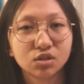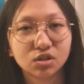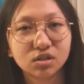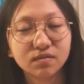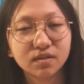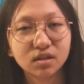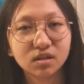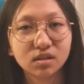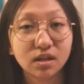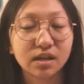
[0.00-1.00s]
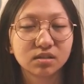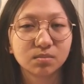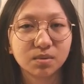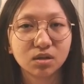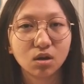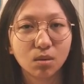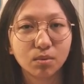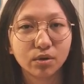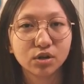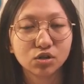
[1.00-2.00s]
Certificate as a B
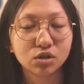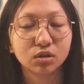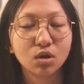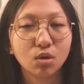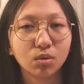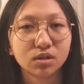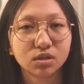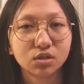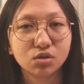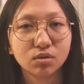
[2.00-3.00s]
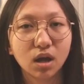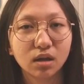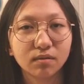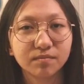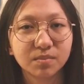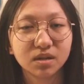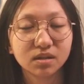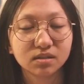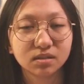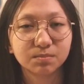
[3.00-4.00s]
corporation was a new kind of
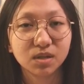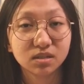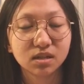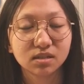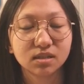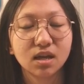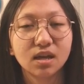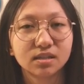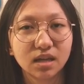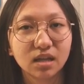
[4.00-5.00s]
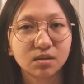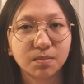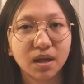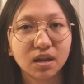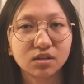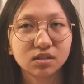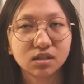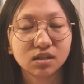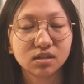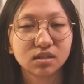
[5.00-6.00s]
business, that
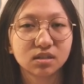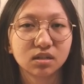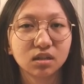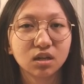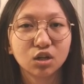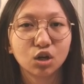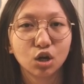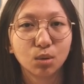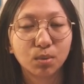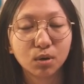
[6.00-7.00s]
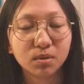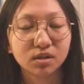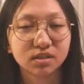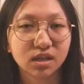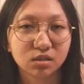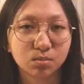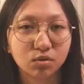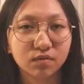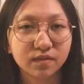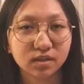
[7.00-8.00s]
balances uh, purpose and
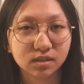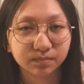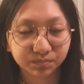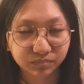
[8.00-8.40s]
profit.